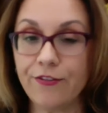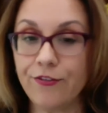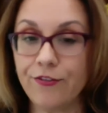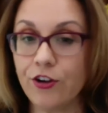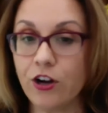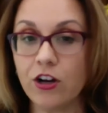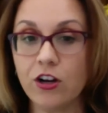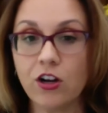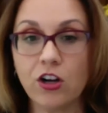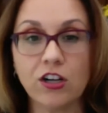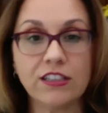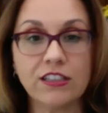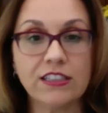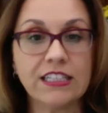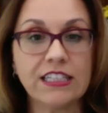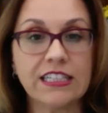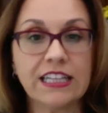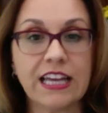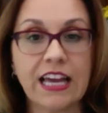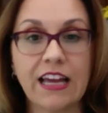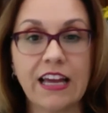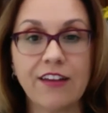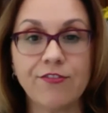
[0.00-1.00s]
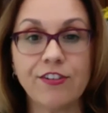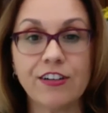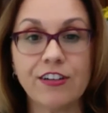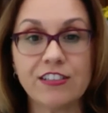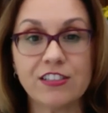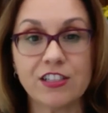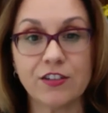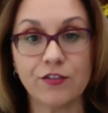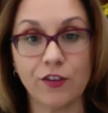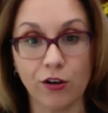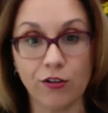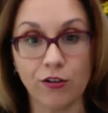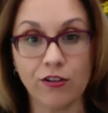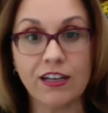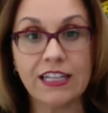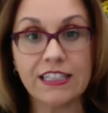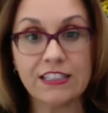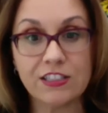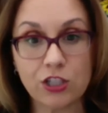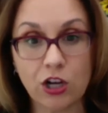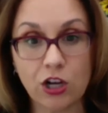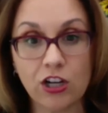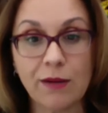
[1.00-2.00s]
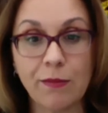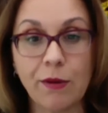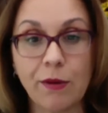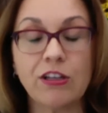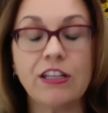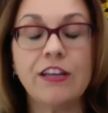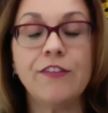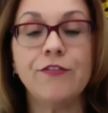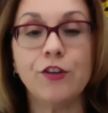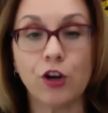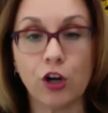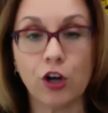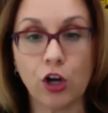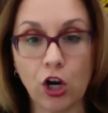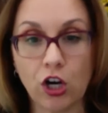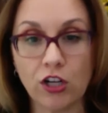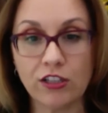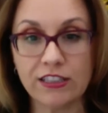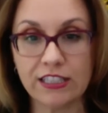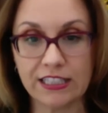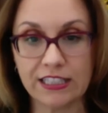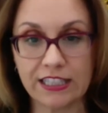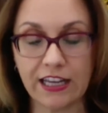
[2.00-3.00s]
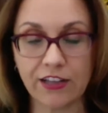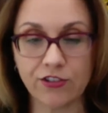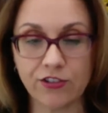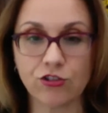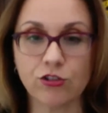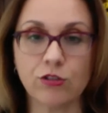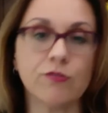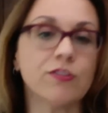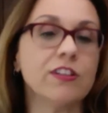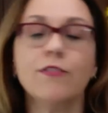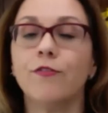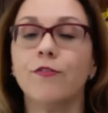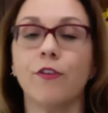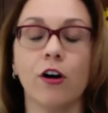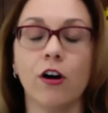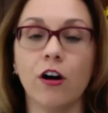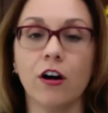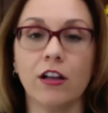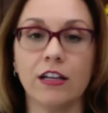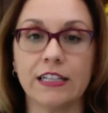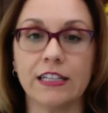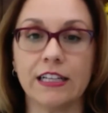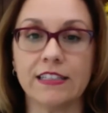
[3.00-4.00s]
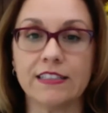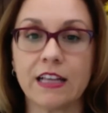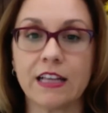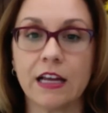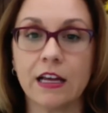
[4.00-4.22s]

your content first of all, let's talk about if your content has to do with the holidays.